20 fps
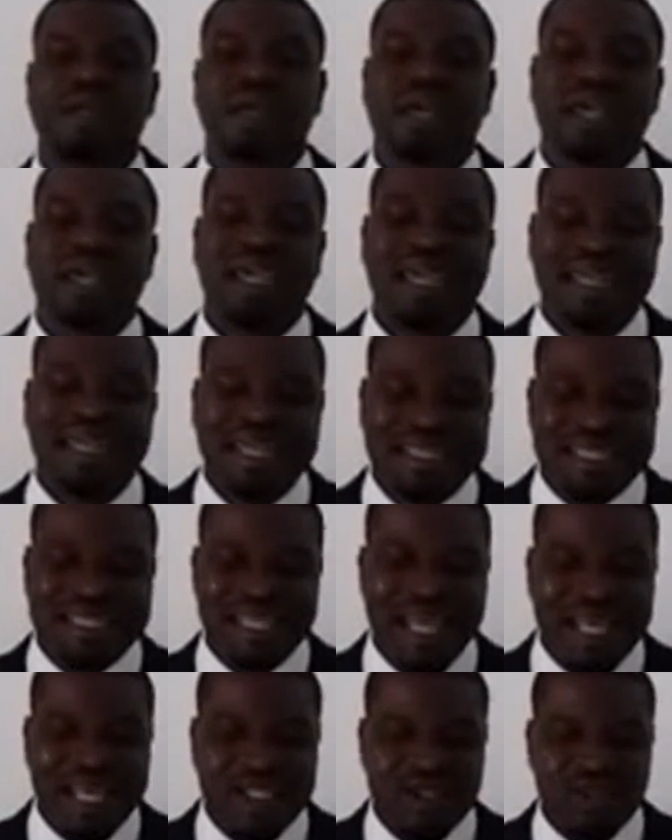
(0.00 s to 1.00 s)
in these
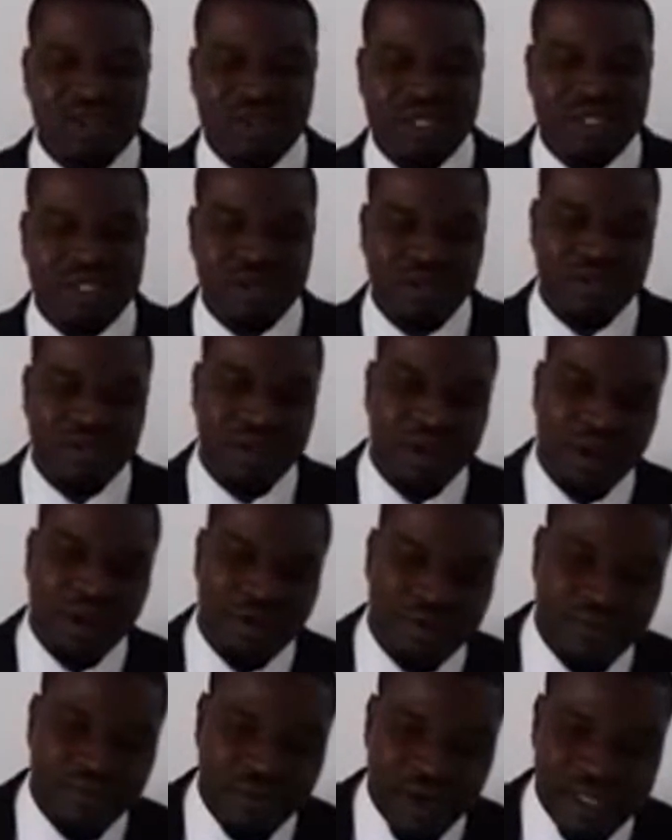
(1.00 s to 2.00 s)
last weeks of the
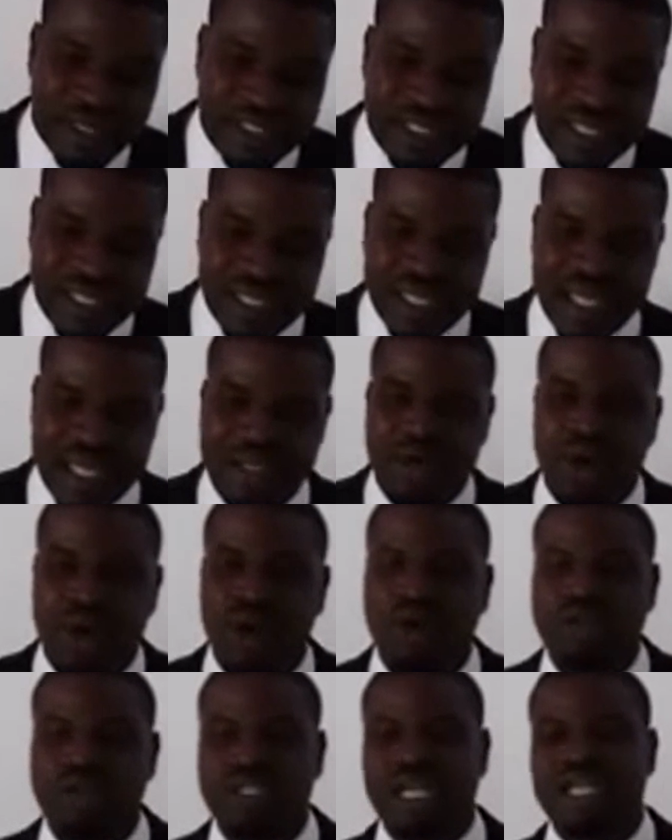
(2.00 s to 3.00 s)
conference, let
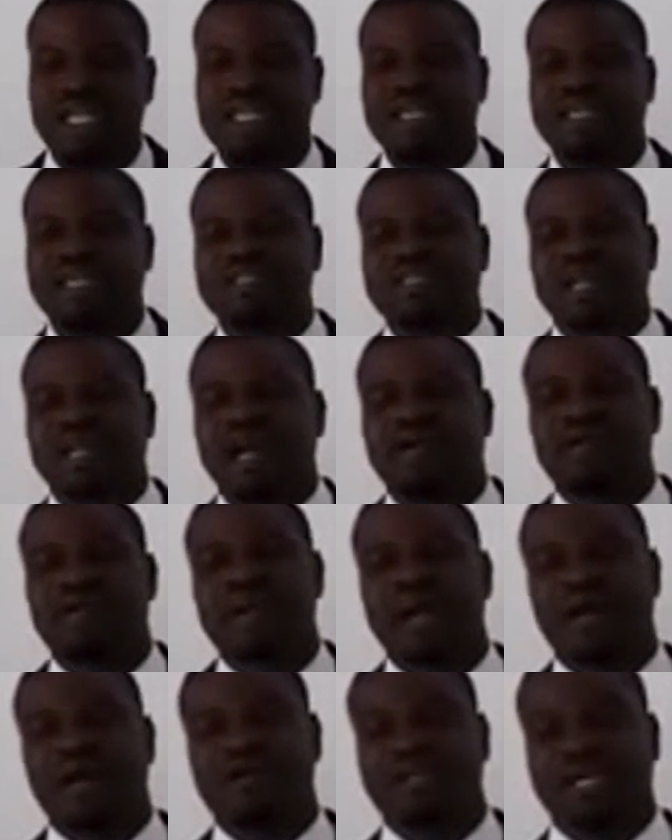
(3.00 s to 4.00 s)
all delegates
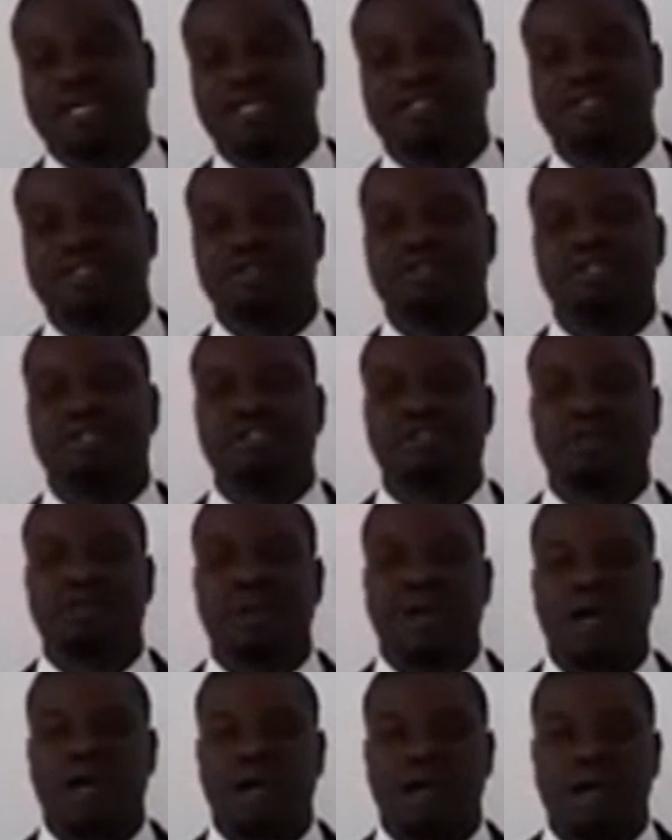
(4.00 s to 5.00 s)
carry out their duties
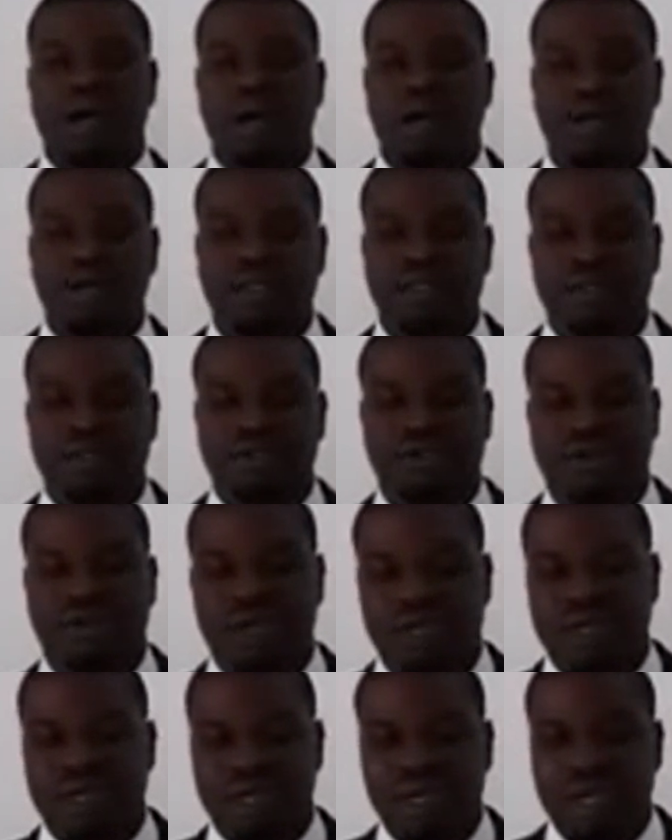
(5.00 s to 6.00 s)
to our
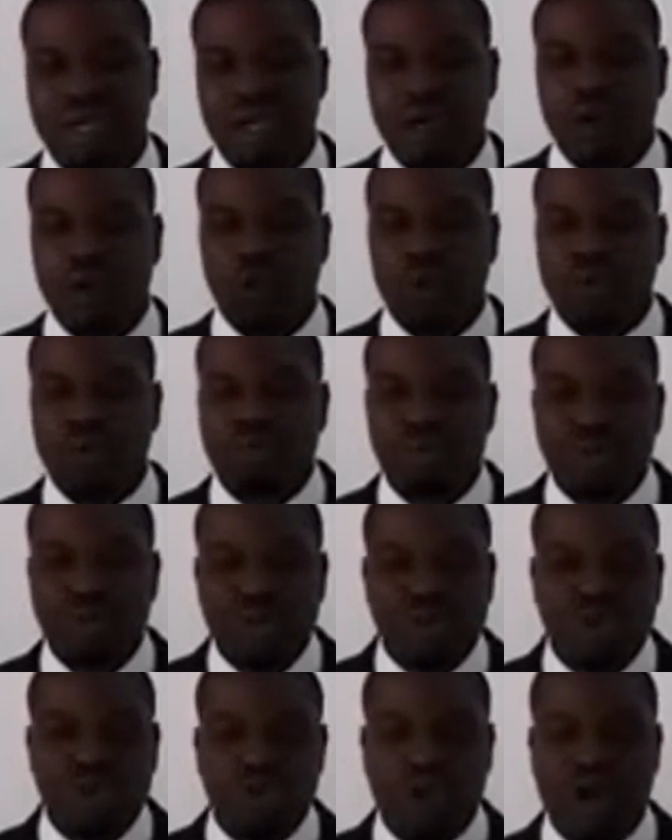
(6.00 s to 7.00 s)
country with
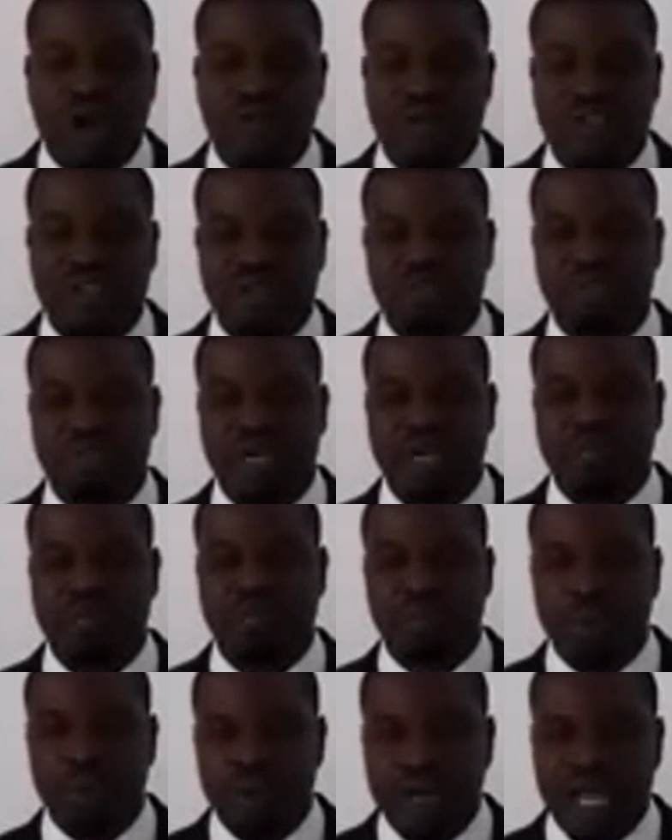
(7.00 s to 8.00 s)
mutual
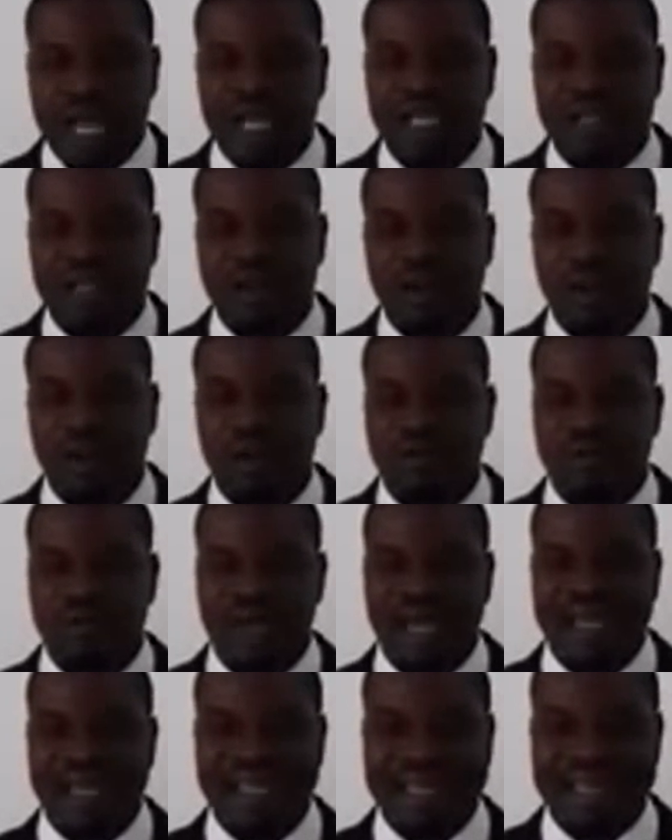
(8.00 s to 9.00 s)
respect, brotherly love,
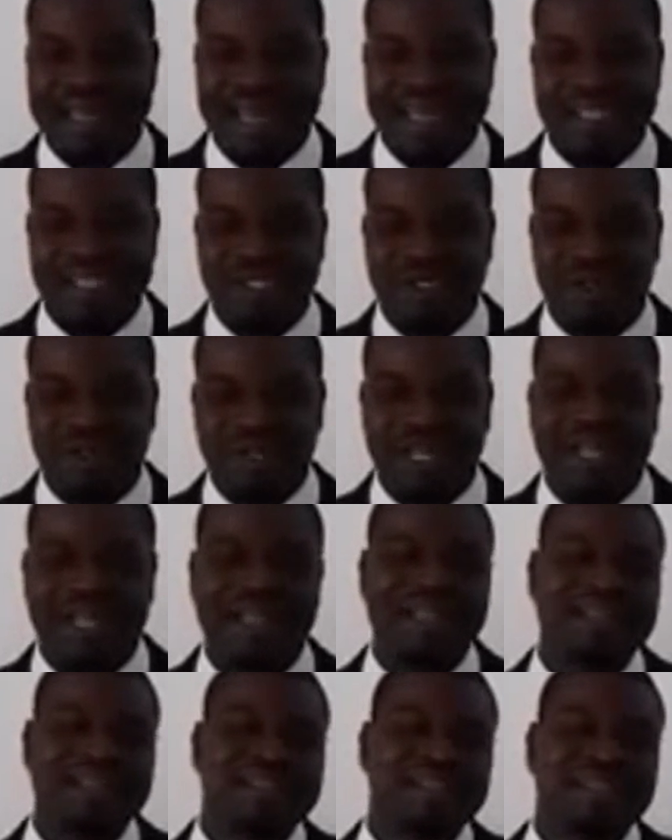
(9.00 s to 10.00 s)
and a
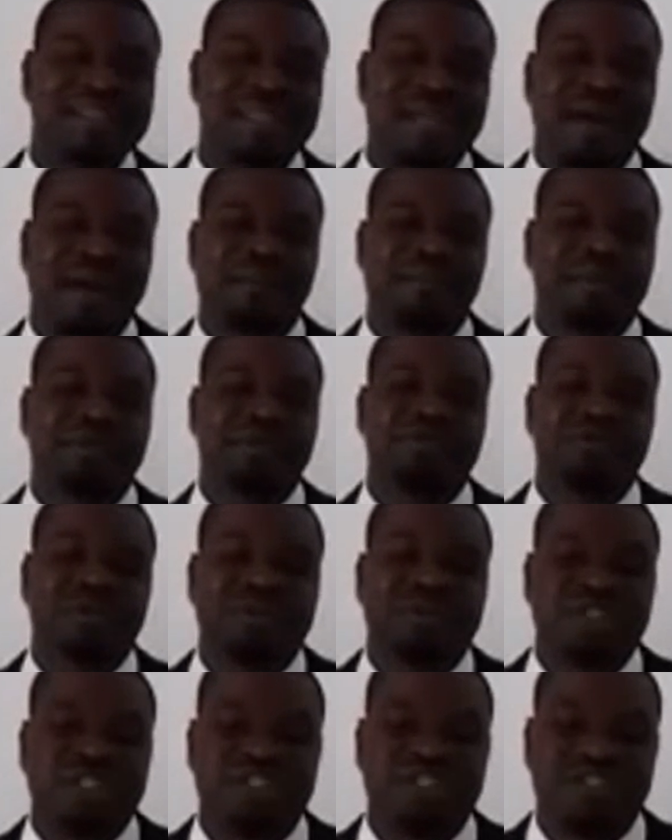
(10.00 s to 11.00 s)
nationalistic and
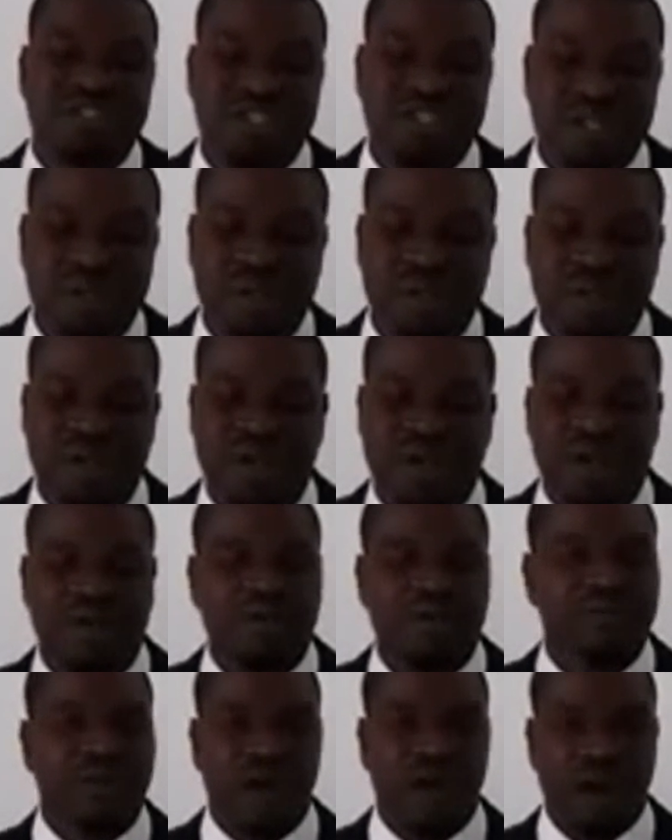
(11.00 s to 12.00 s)
patriotic zeal
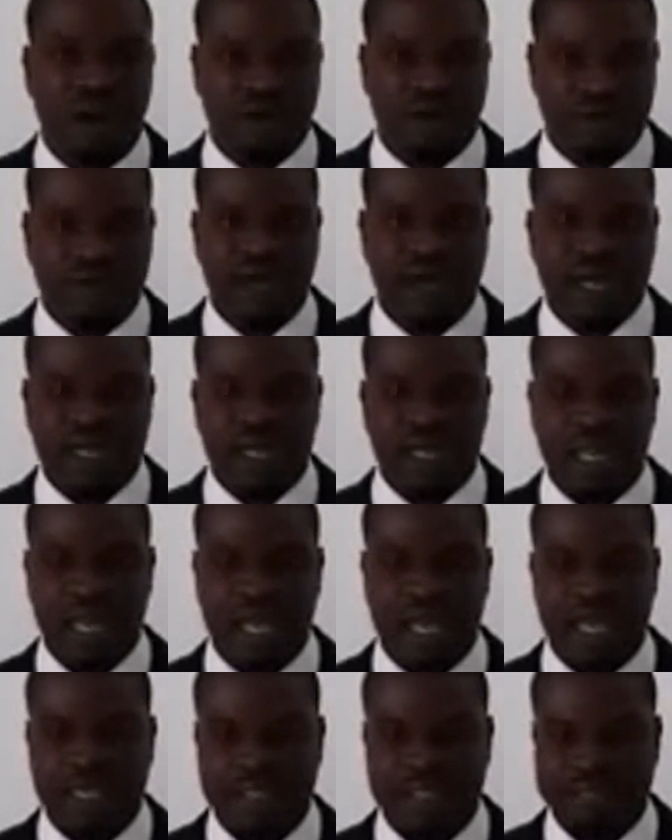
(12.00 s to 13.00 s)
for our
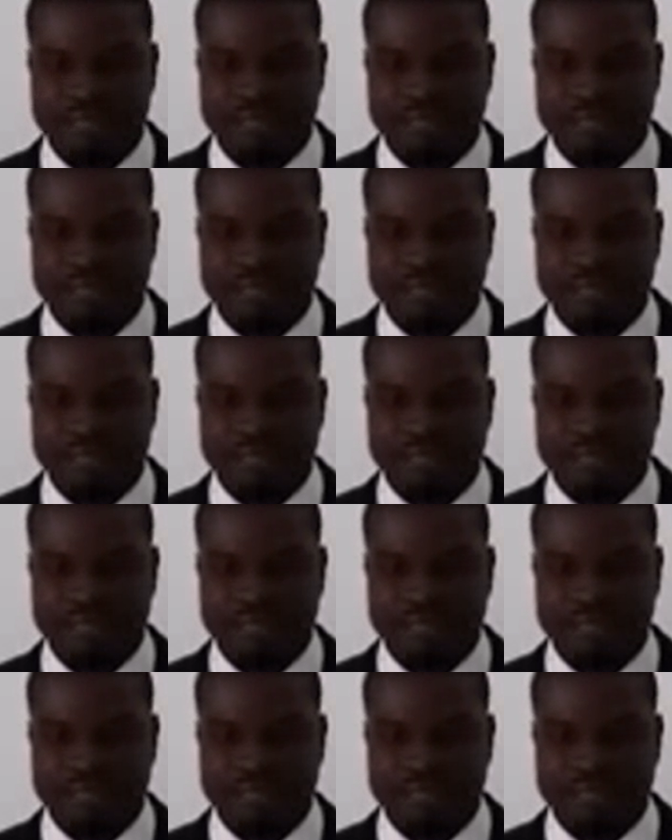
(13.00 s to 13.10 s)
fatherland.